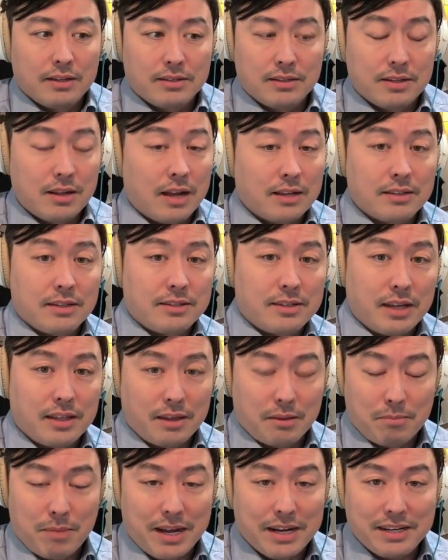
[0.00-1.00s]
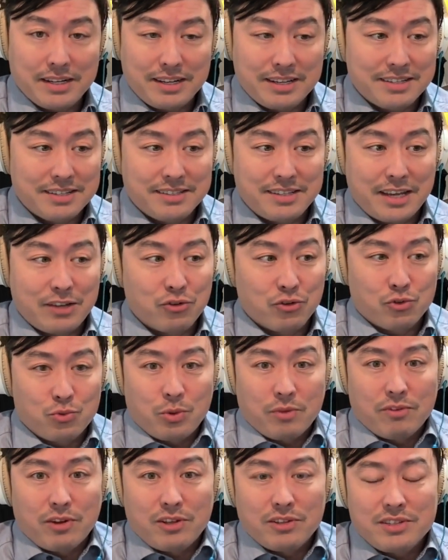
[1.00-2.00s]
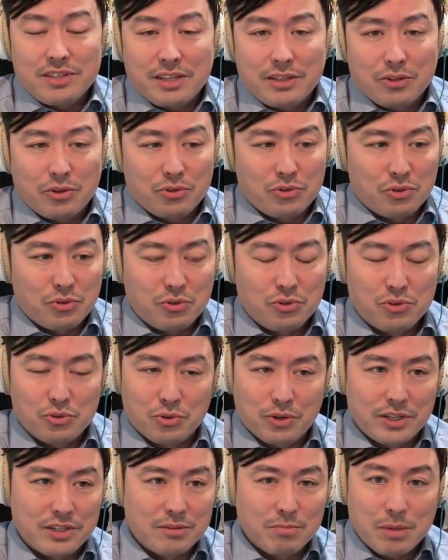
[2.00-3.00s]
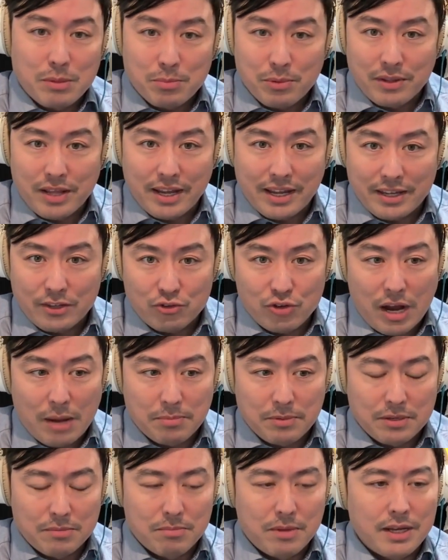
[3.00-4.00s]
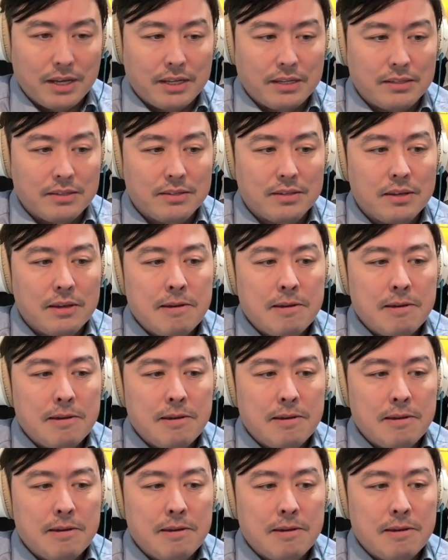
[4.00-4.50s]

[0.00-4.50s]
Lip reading: Not to say that mining isn't dangerous. We've all seen those news stories of people that get trapped in mines.